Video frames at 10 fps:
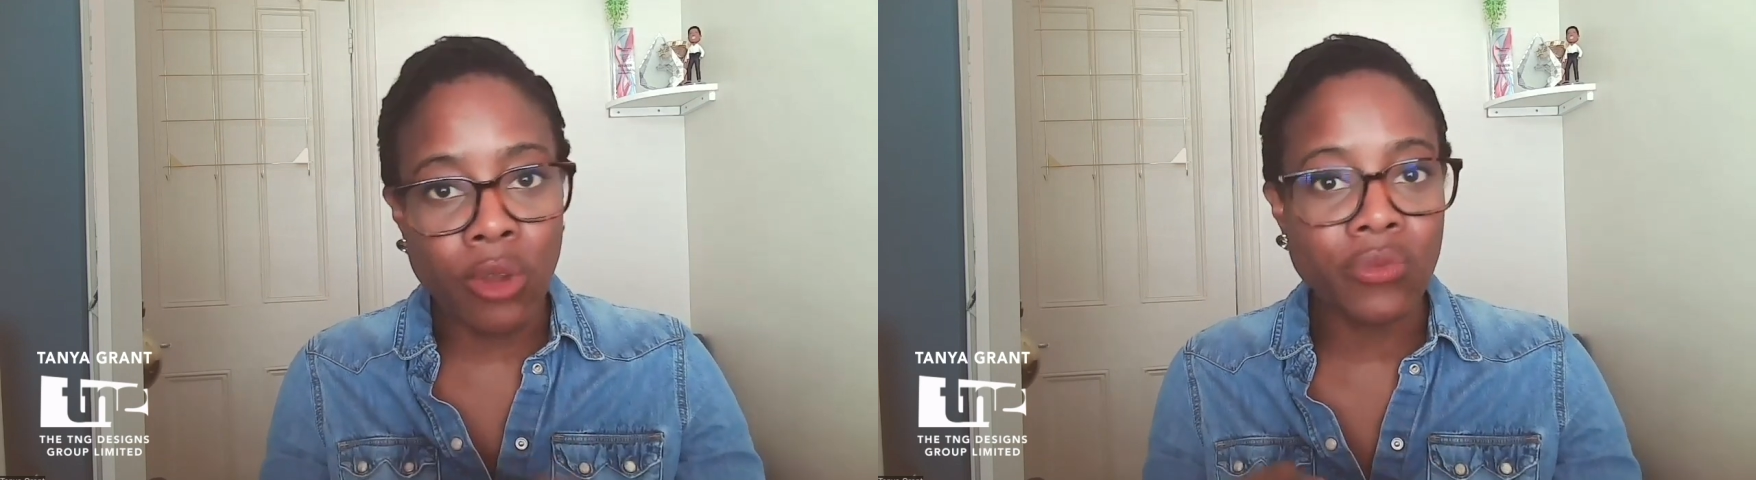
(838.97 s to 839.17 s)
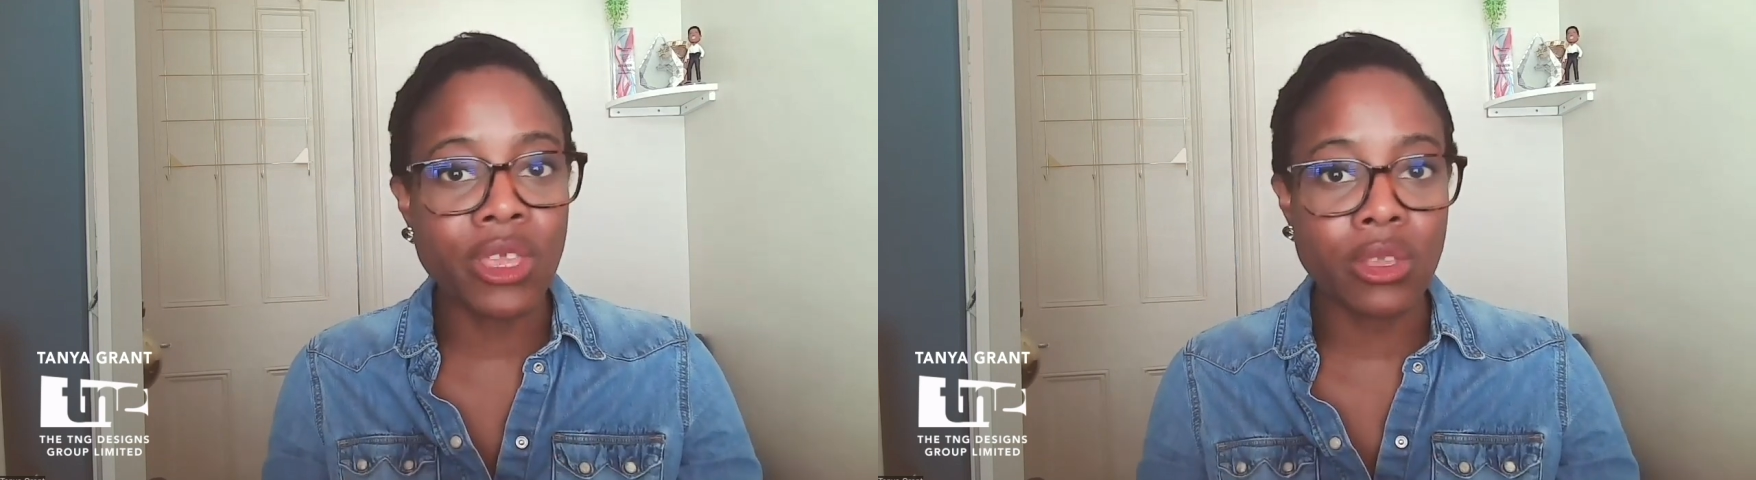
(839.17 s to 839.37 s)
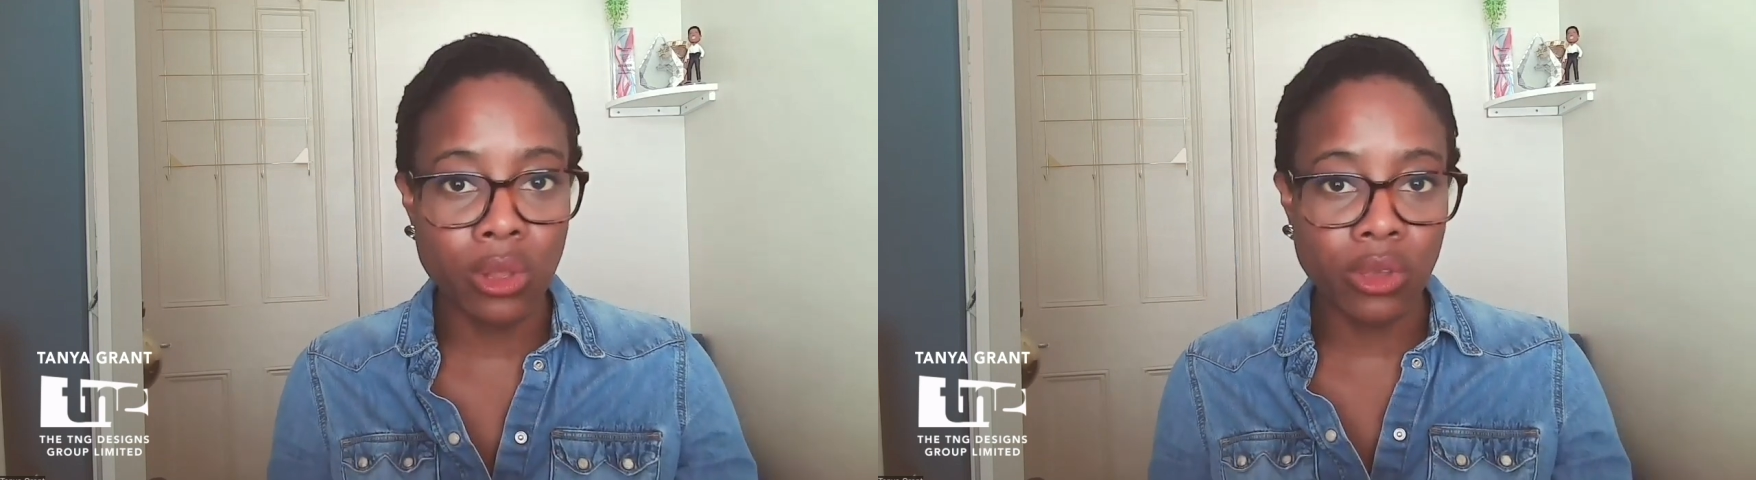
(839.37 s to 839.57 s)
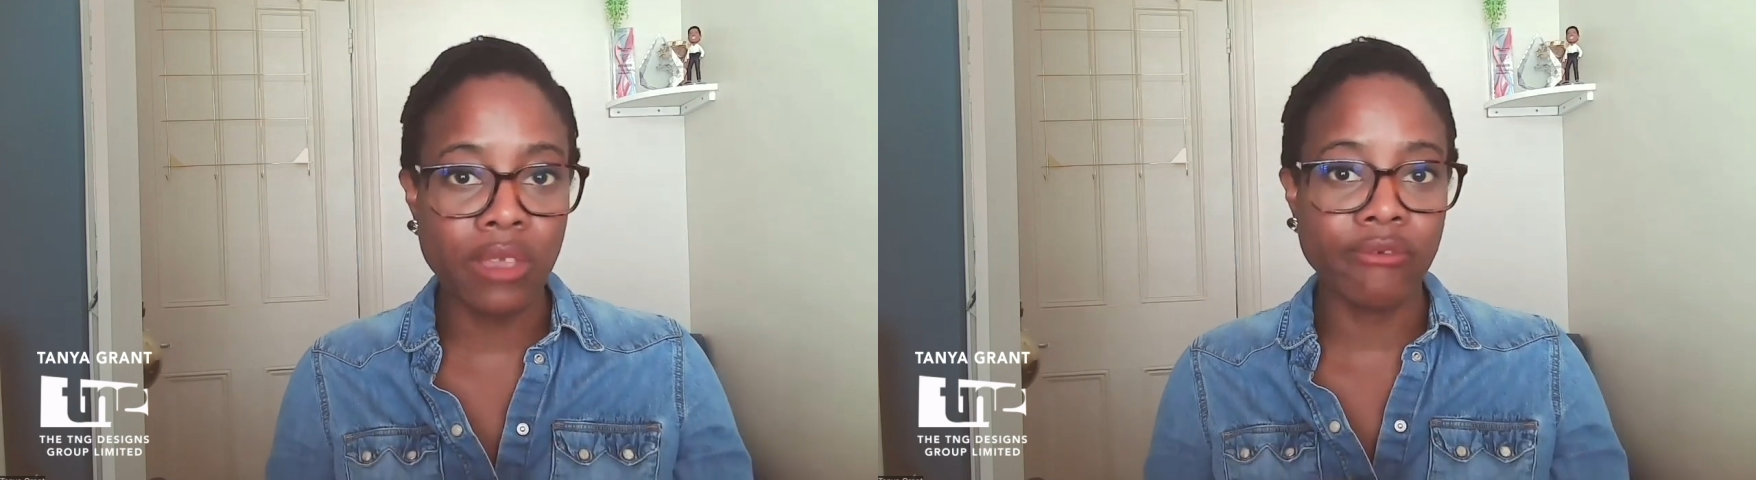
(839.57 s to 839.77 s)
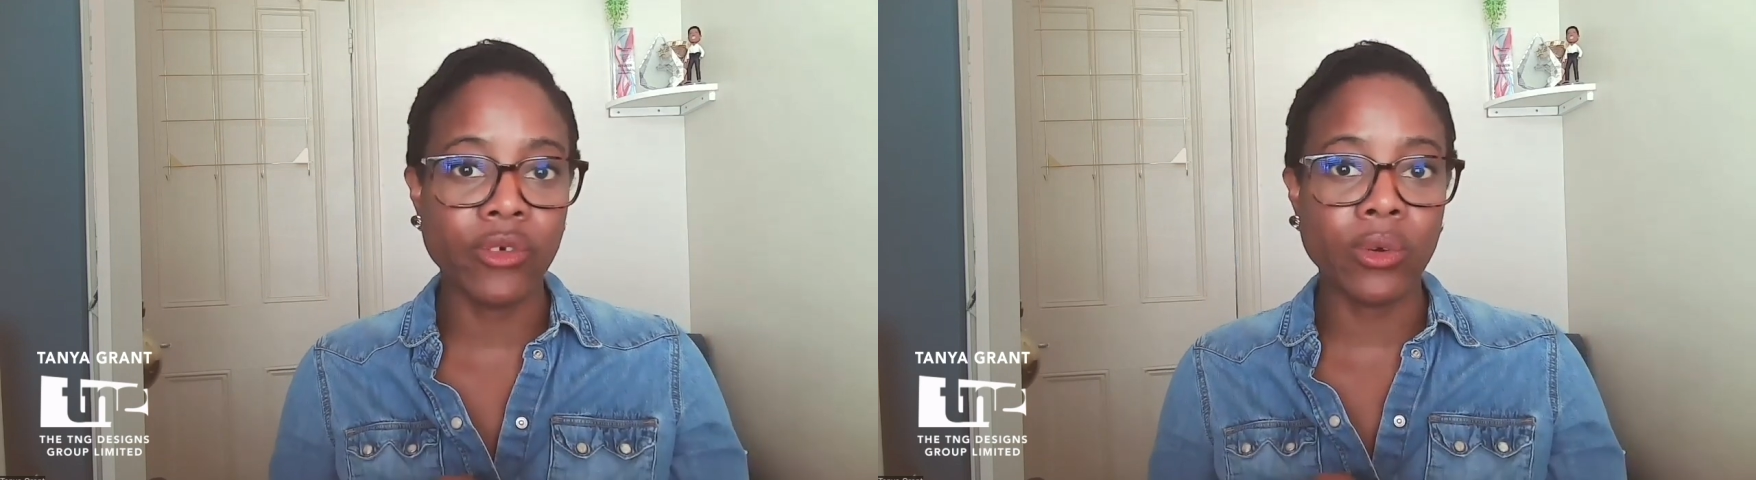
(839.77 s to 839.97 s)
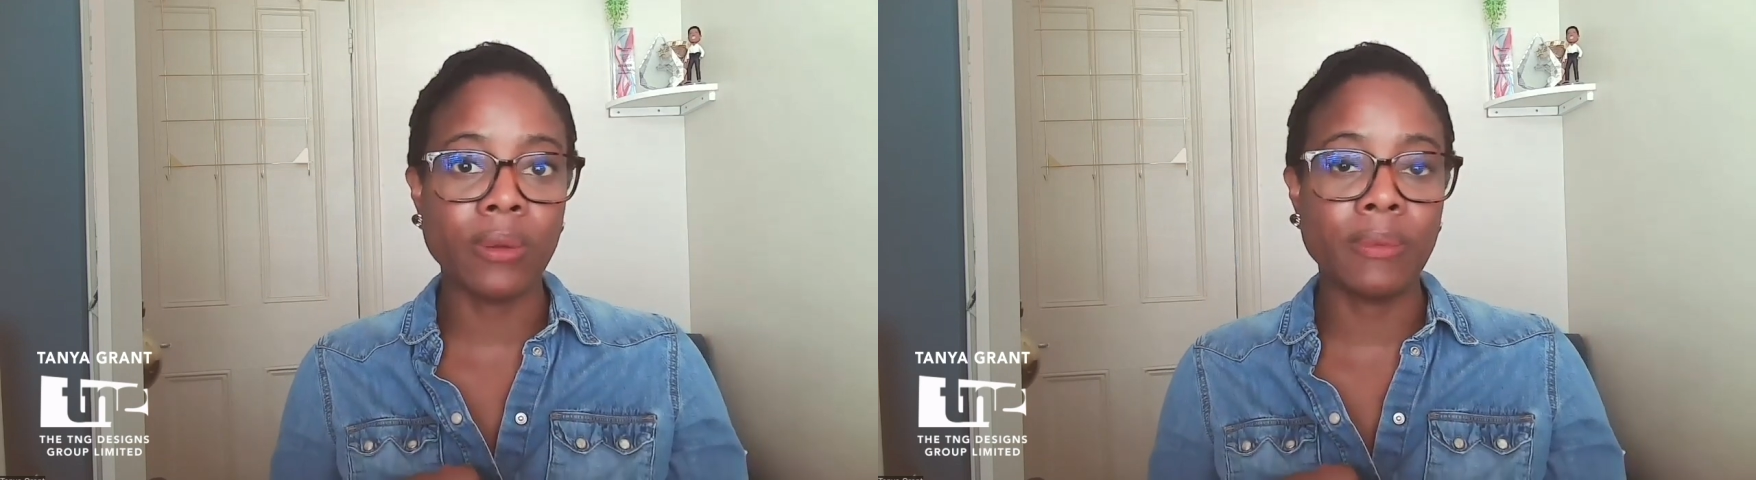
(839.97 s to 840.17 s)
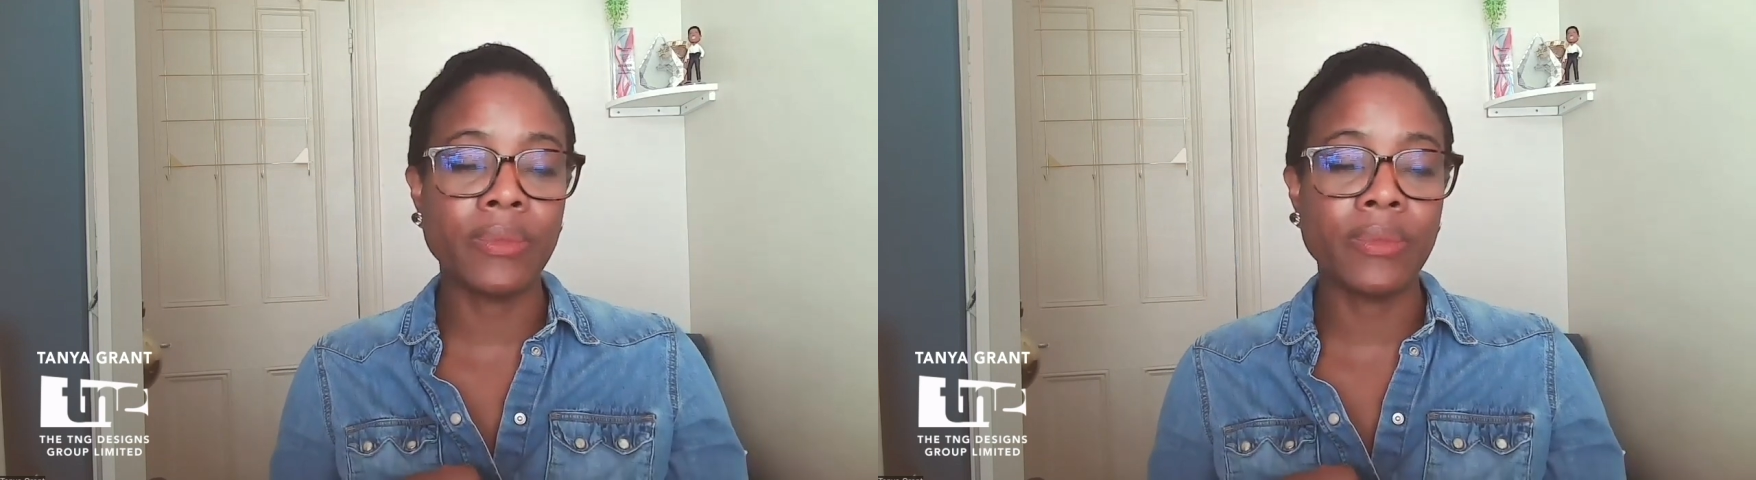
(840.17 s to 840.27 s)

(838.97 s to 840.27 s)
growth that you're looking for.